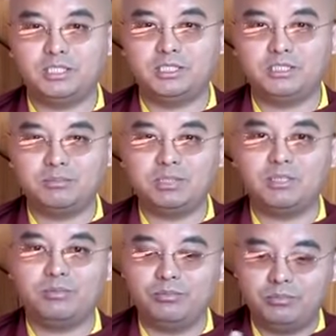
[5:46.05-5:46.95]

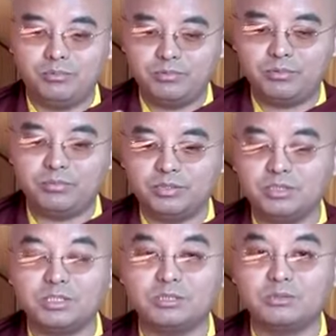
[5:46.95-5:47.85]
Sometimes
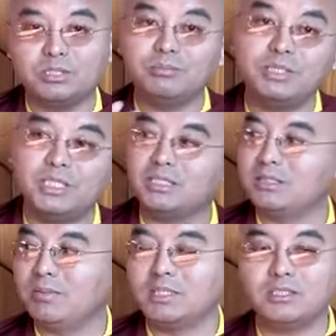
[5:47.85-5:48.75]
personal student, me, and
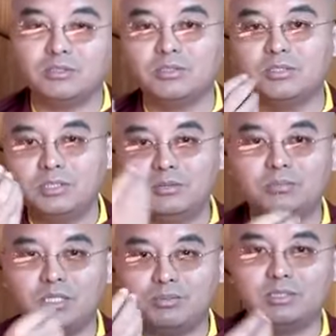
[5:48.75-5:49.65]
some other, you know,
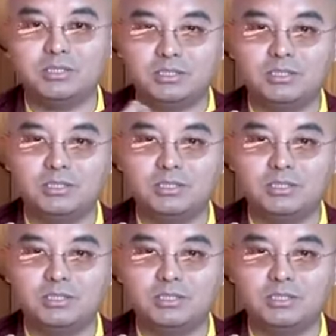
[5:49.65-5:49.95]
private.